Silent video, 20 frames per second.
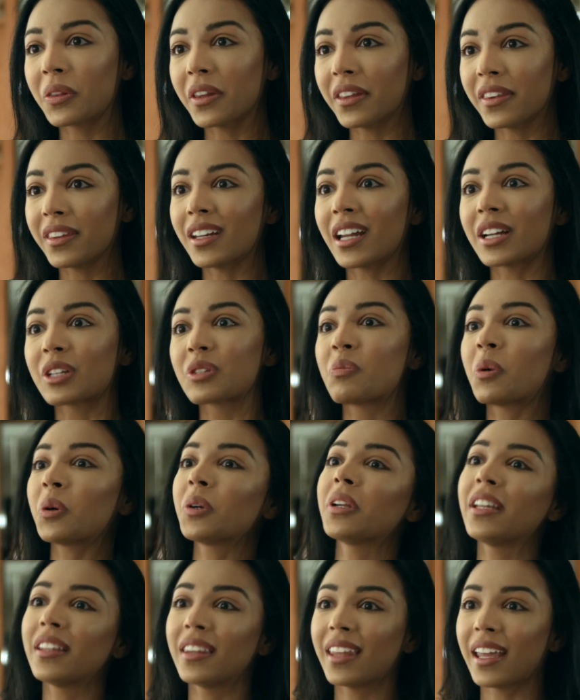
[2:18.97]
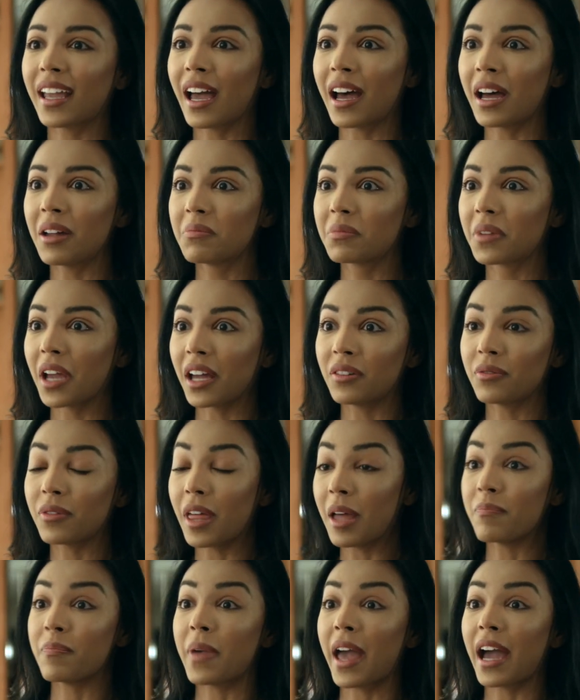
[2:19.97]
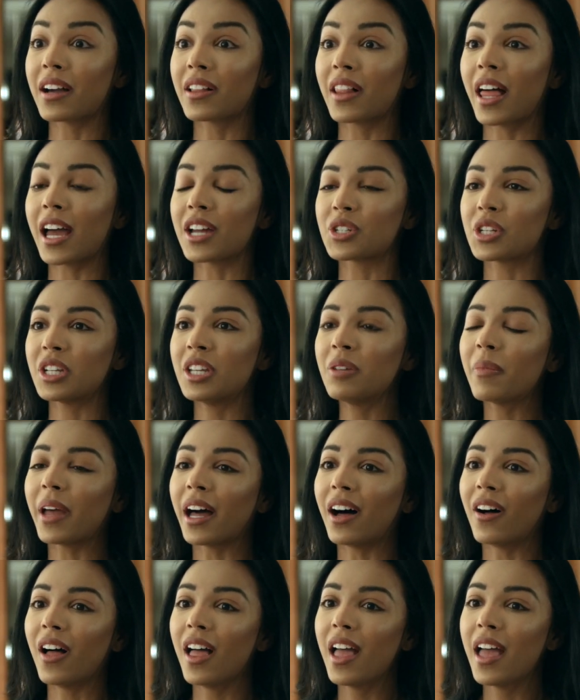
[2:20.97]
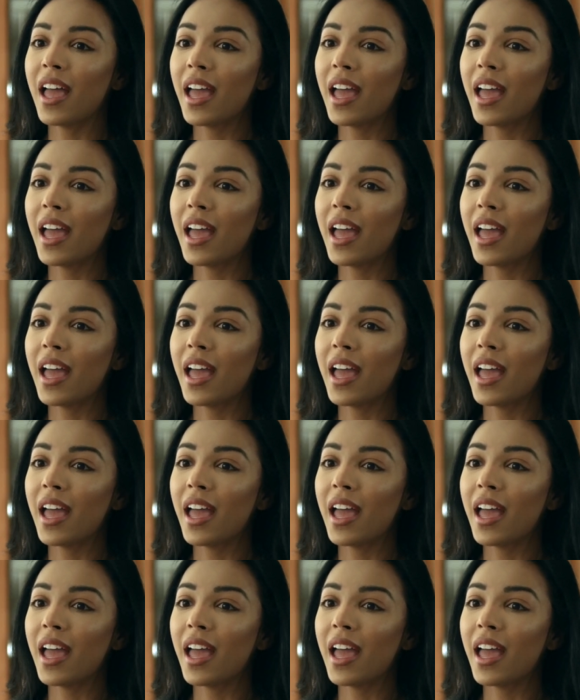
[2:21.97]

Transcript: And then the next morning they got kind of that backlash email.